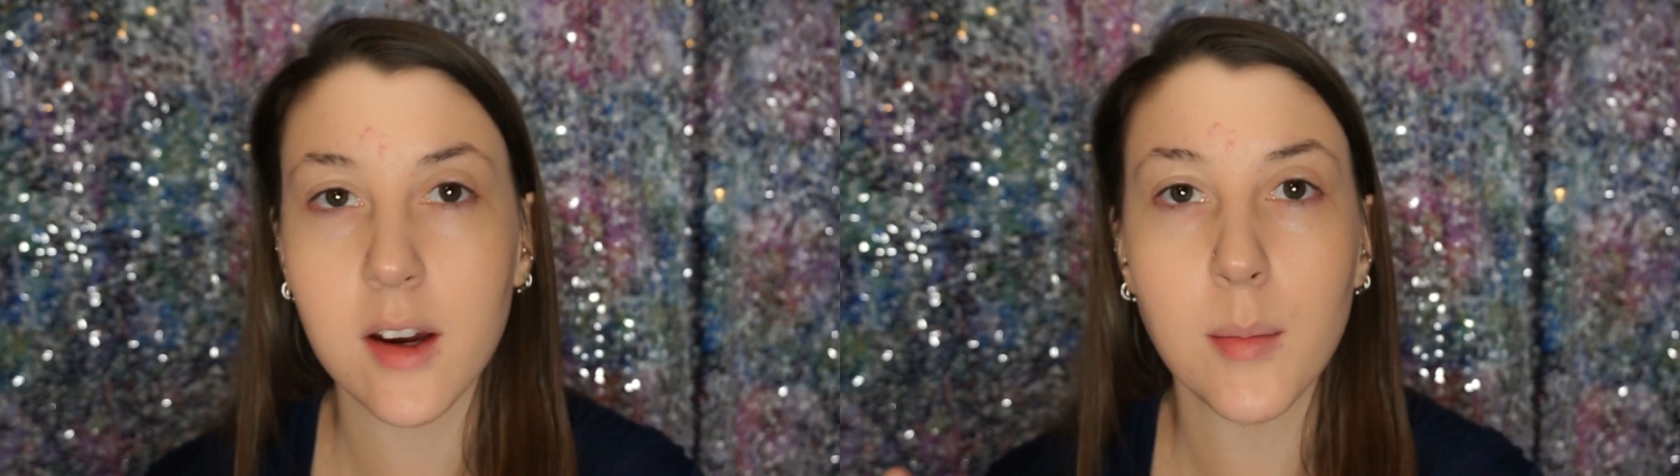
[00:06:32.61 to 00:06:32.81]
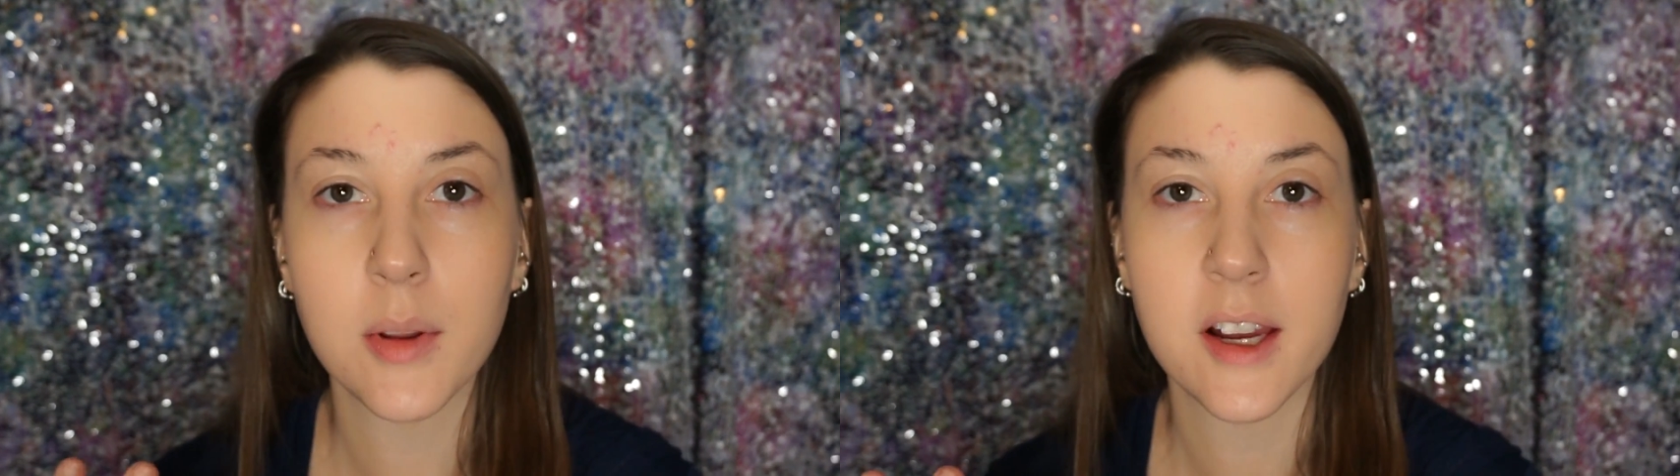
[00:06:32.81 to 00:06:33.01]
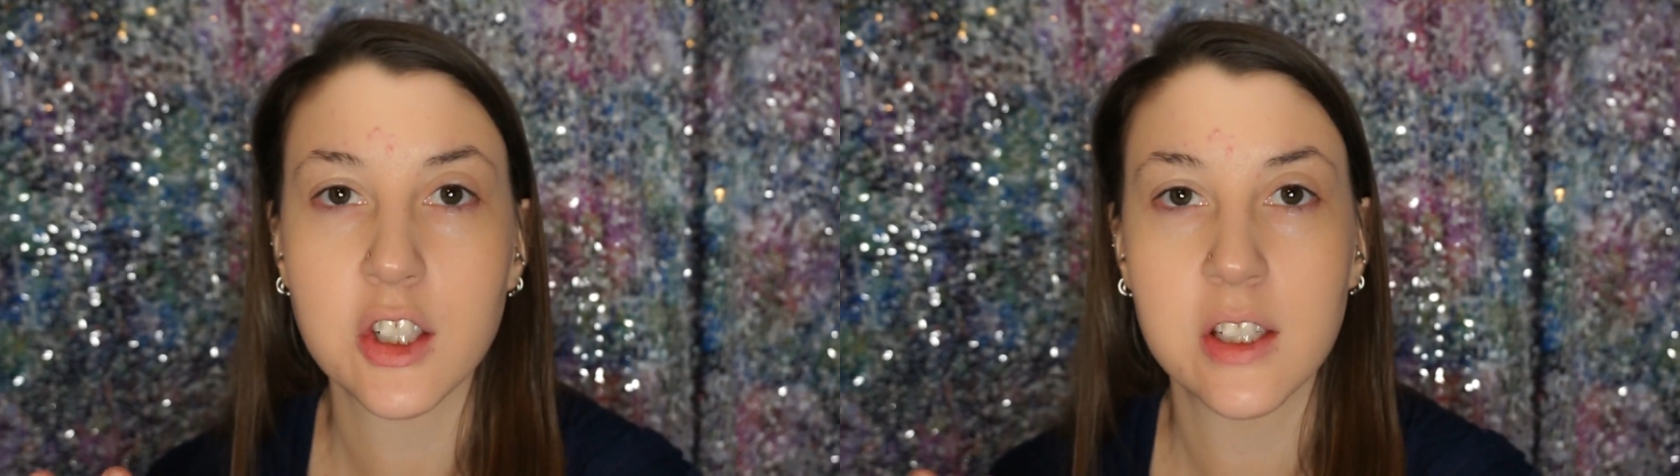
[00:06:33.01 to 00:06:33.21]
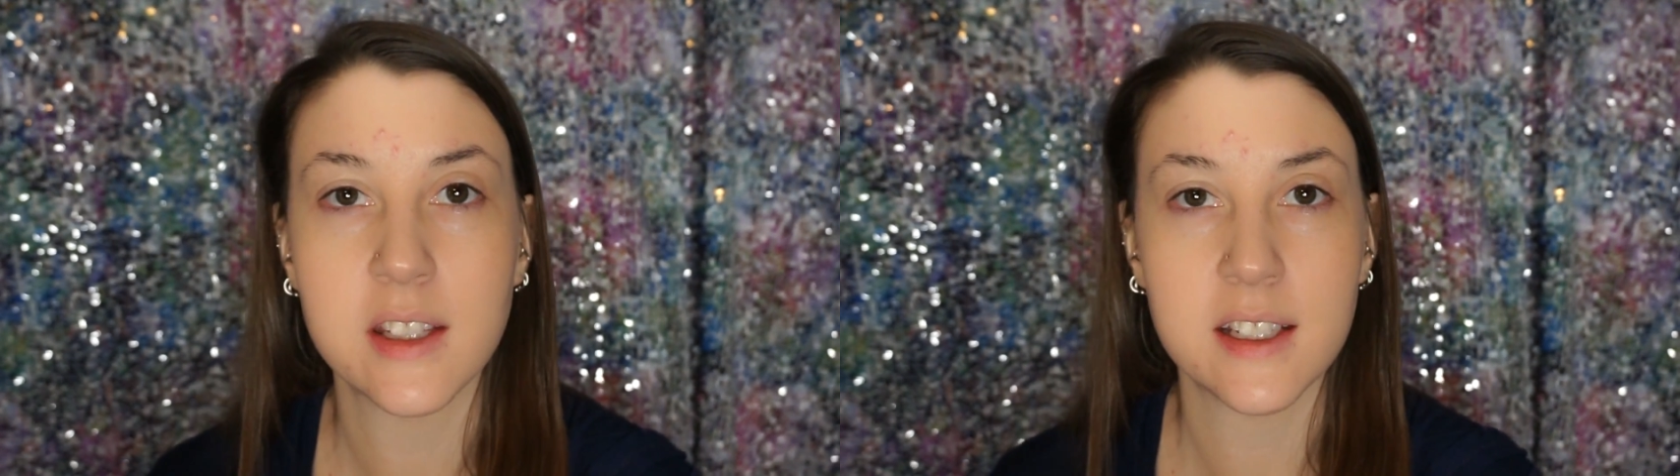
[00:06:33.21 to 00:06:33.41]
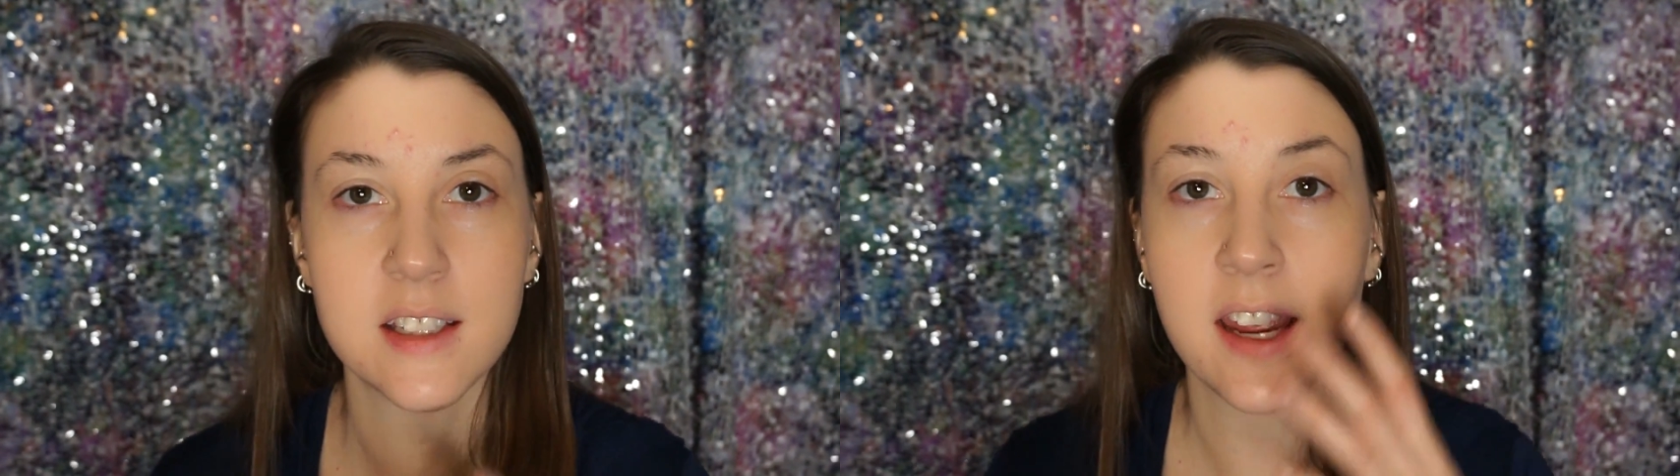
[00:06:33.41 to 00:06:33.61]
complexion
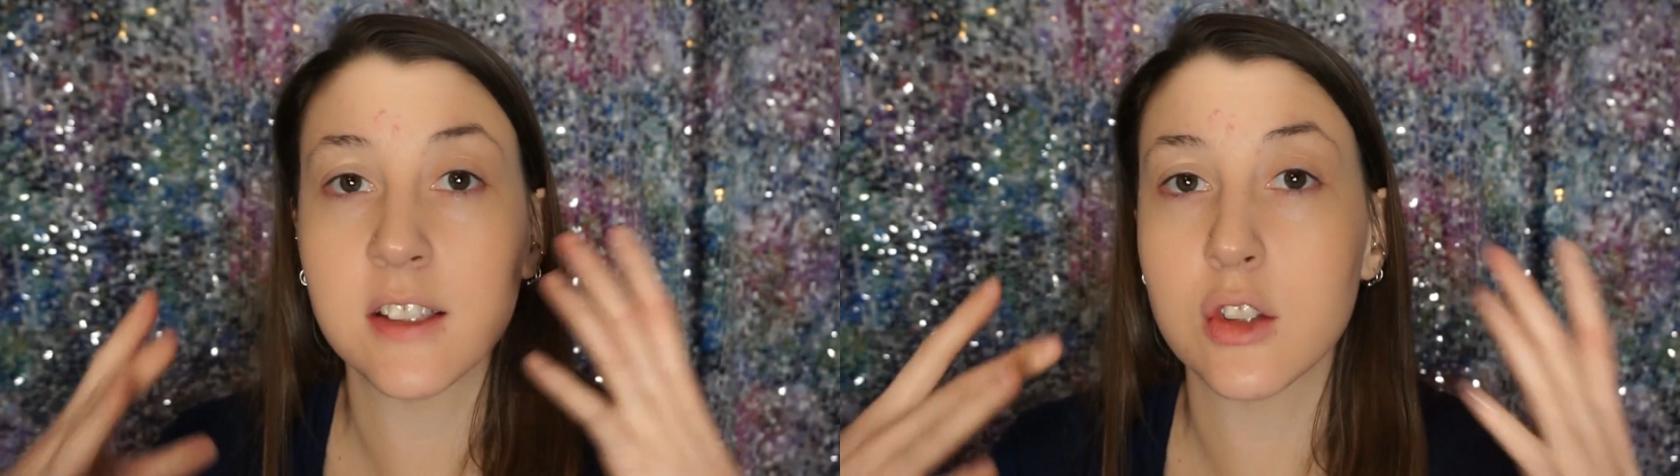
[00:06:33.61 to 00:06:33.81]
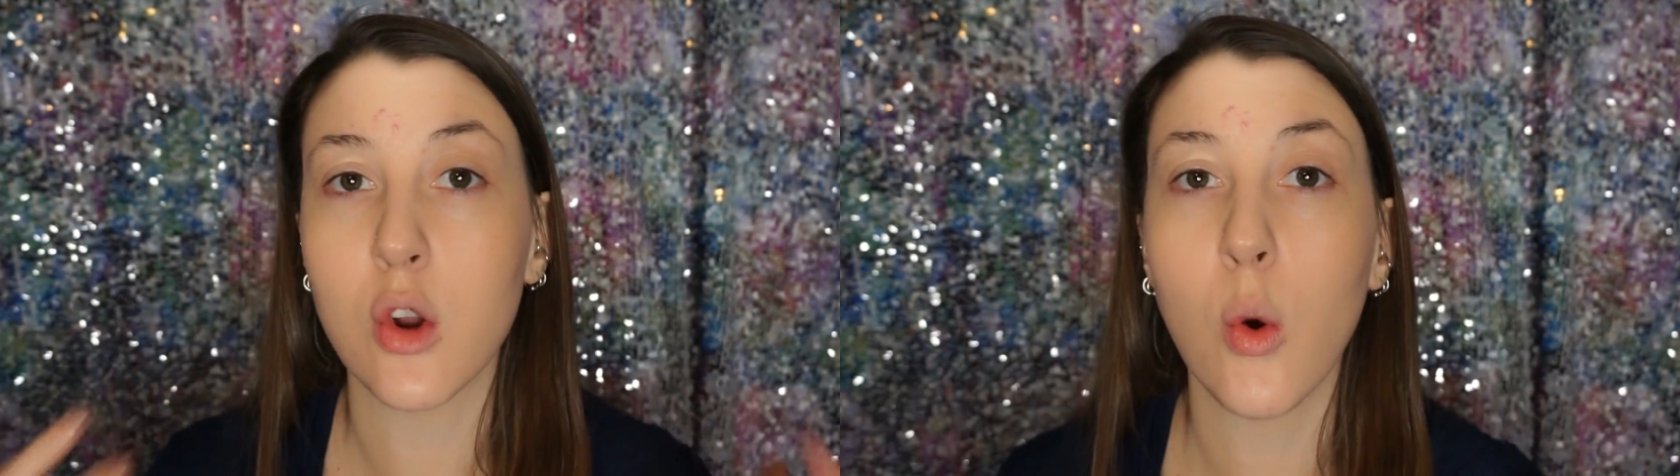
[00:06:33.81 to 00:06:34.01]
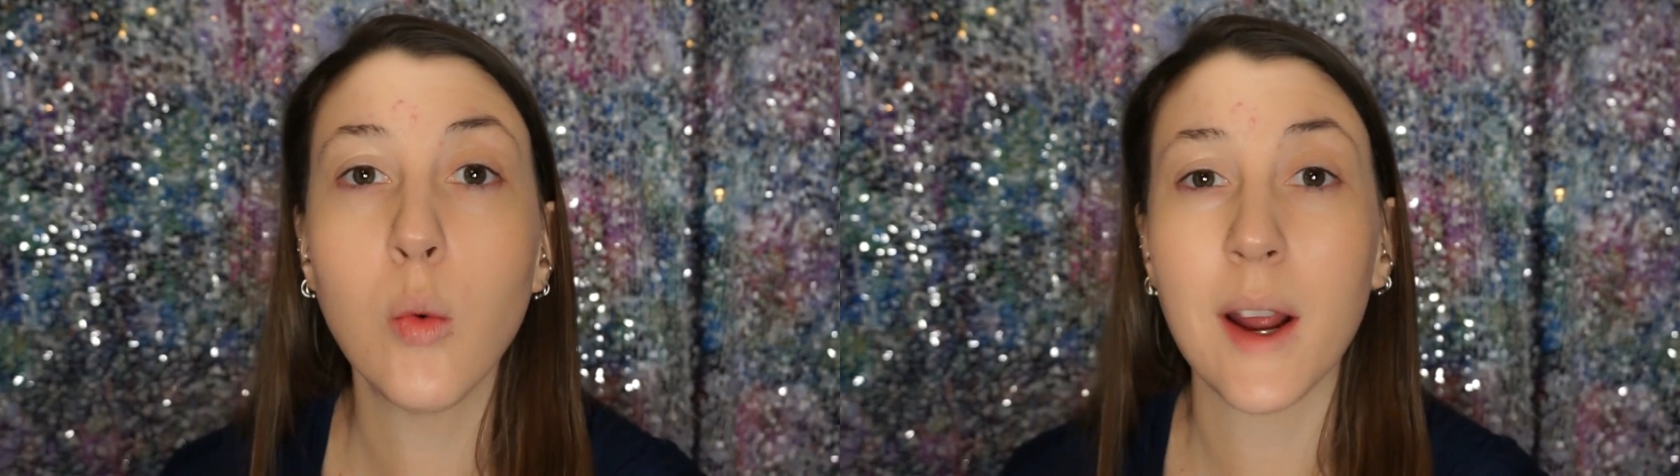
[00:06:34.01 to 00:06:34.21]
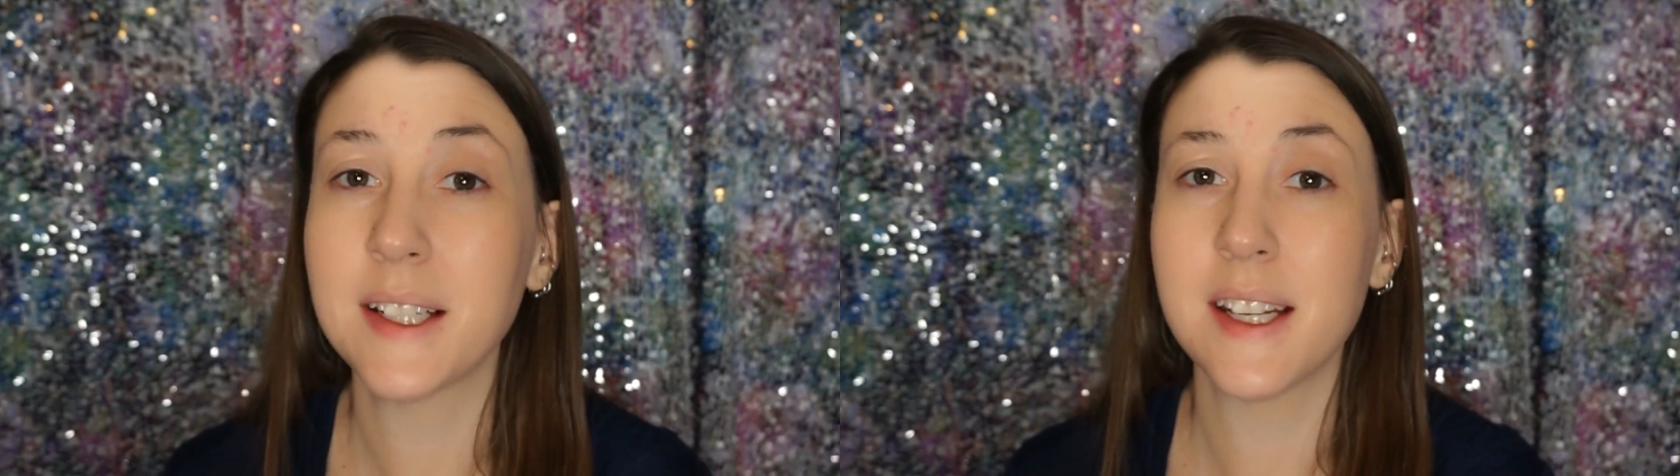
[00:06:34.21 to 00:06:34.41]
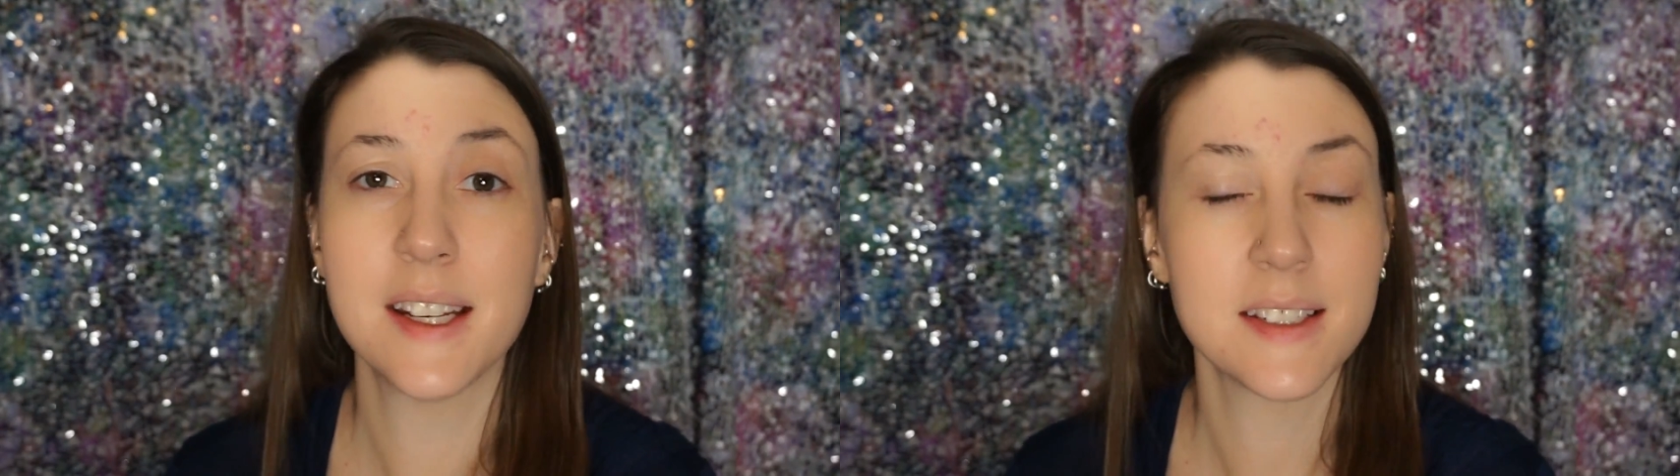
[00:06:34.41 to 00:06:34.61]
that has no
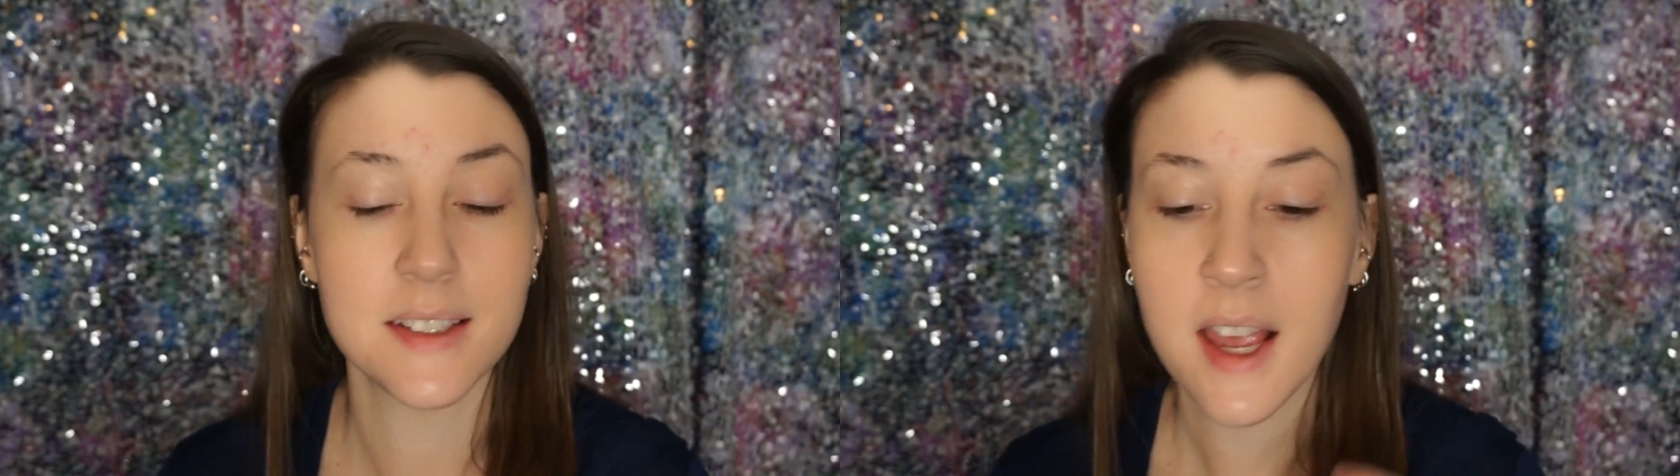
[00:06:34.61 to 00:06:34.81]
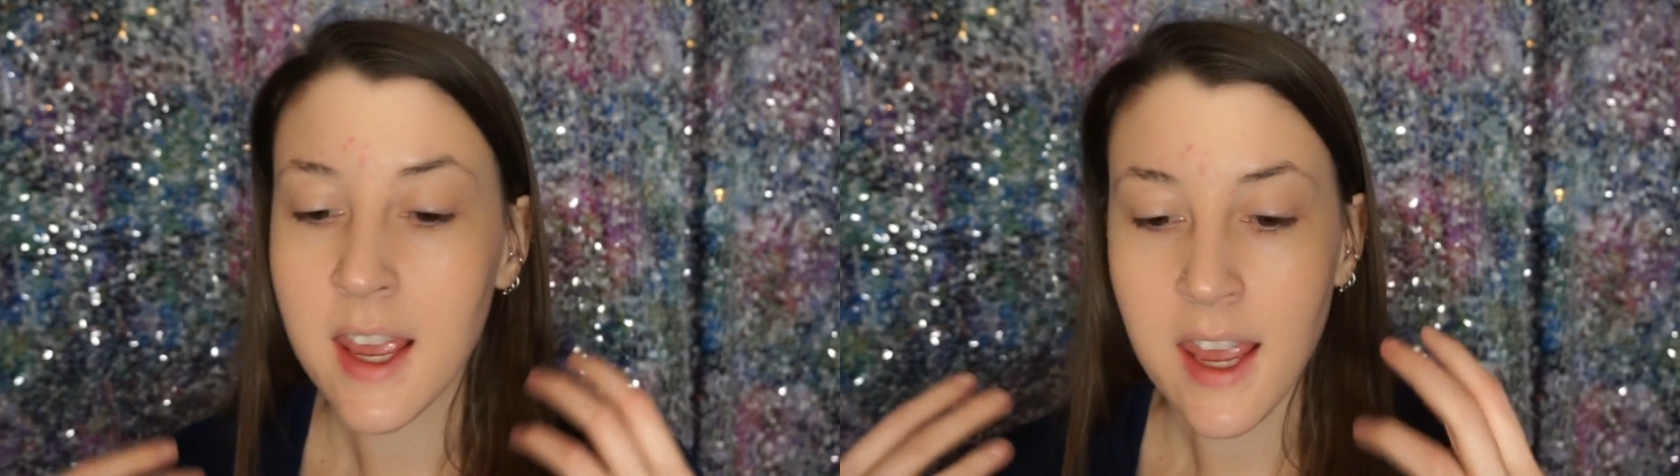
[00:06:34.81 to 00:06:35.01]
redness